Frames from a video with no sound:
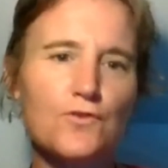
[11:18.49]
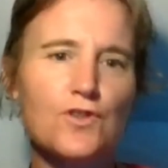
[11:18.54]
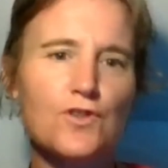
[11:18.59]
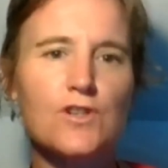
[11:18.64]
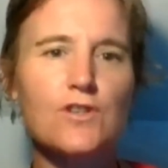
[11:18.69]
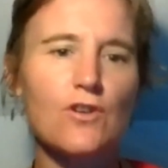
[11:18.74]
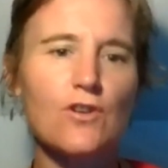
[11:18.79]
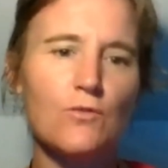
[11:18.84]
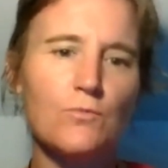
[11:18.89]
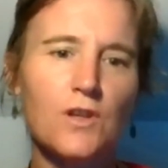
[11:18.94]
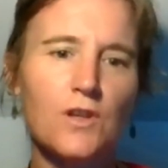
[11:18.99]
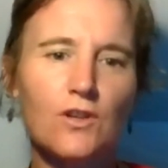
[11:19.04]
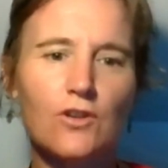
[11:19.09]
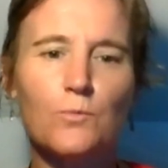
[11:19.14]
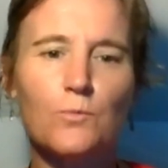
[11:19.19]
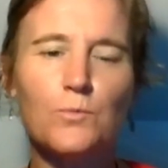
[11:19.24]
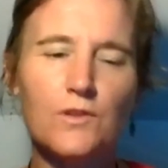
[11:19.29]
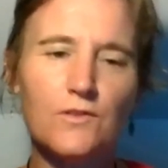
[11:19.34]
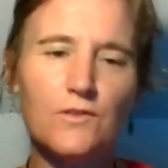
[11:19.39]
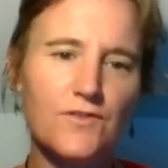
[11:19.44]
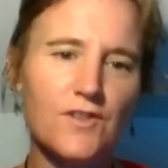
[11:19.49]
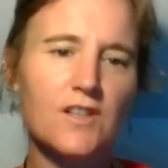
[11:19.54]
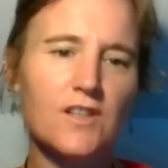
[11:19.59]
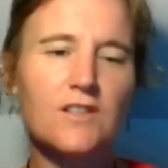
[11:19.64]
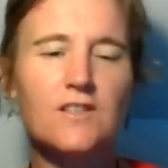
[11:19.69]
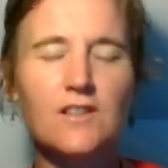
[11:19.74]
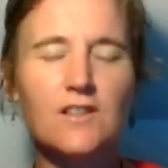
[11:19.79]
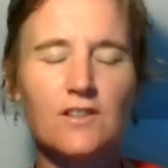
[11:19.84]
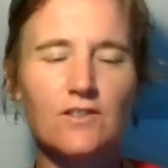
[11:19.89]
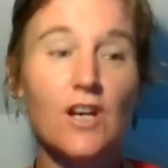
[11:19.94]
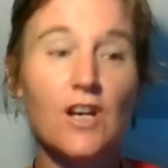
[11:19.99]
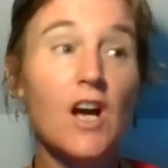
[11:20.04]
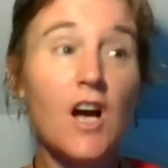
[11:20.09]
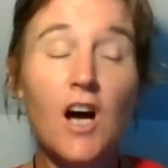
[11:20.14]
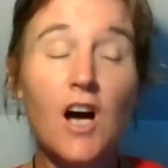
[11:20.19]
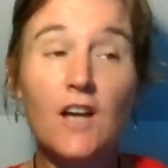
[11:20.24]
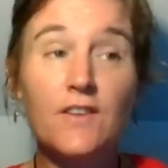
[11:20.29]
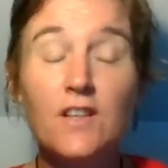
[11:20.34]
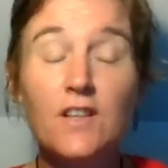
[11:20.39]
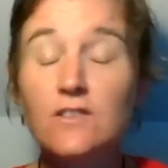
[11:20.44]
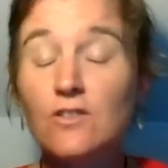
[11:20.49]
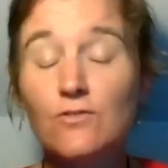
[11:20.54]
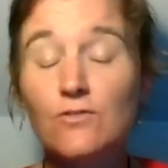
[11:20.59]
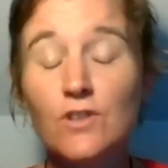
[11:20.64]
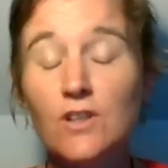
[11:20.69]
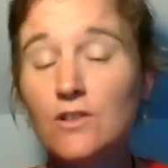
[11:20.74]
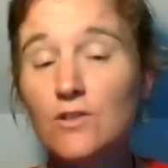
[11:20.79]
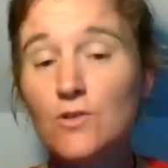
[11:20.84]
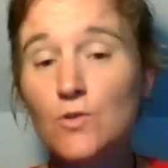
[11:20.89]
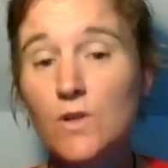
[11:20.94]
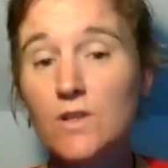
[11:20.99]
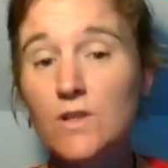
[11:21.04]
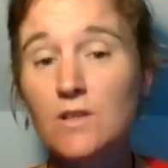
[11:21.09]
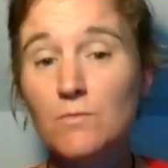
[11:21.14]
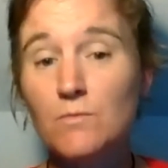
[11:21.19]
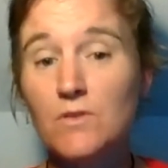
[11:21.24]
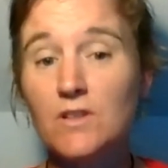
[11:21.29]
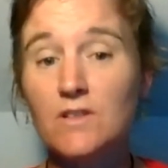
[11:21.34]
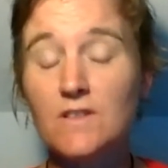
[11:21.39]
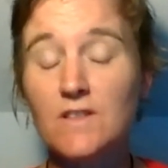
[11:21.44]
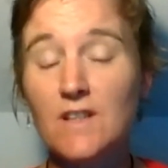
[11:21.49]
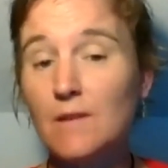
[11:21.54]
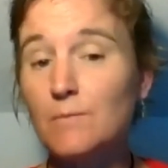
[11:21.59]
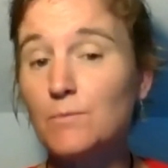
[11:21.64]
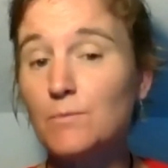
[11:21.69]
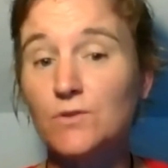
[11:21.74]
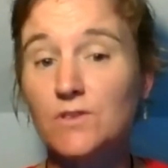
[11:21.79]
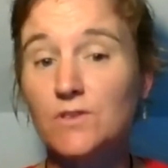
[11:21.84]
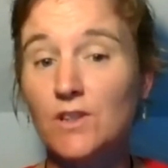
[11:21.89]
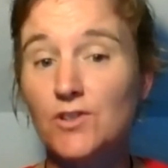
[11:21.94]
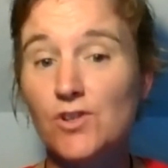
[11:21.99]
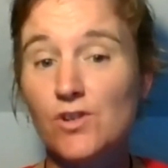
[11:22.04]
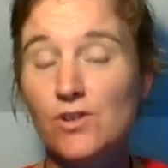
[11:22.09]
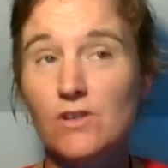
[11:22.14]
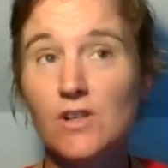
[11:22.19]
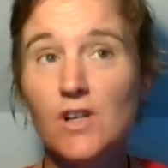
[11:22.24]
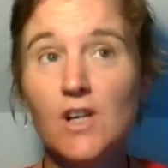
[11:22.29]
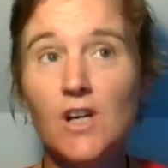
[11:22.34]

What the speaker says: She told me a couple of things and that's only in a 20-minute sample session.